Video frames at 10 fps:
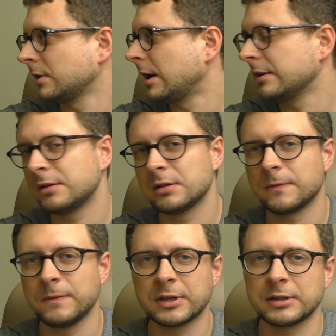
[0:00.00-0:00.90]

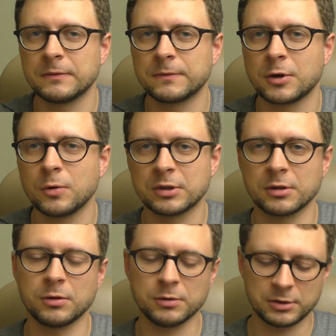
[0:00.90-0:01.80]
anti-reflective coating,
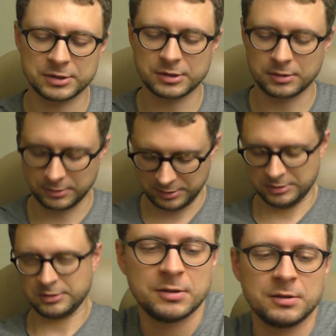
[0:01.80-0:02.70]
hold on a second,
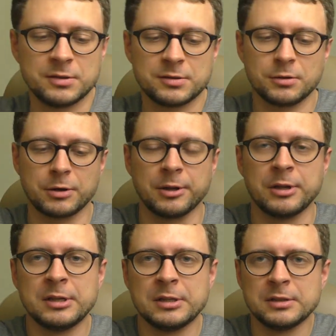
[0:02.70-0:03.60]
sorry.
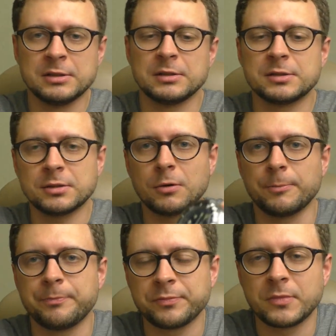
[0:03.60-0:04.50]
So,
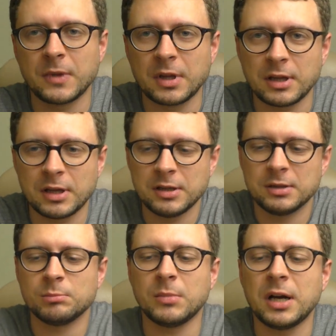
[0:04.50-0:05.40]

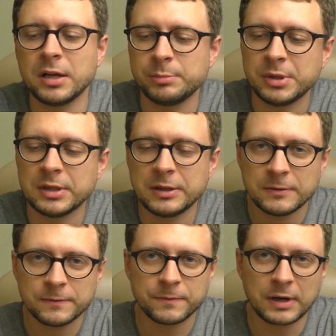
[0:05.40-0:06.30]
in my
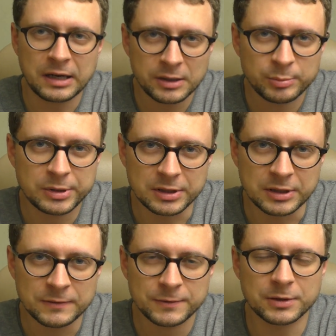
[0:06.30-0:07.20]
belief, I
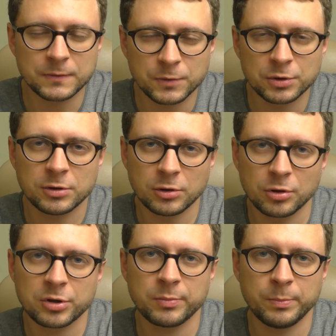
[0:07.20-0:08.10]
believe it would
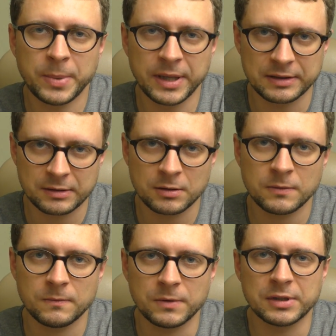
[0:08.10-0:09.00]
look better
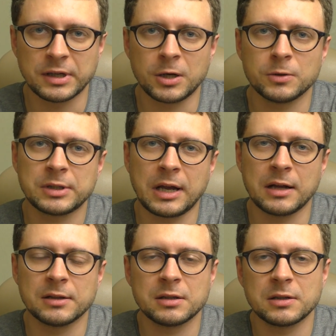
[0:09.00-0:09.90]
without
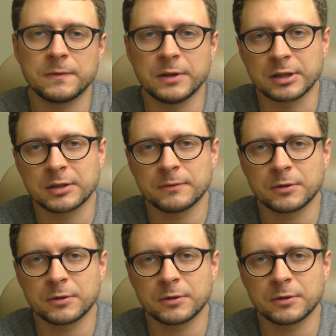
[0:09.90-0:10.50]
anti-reflective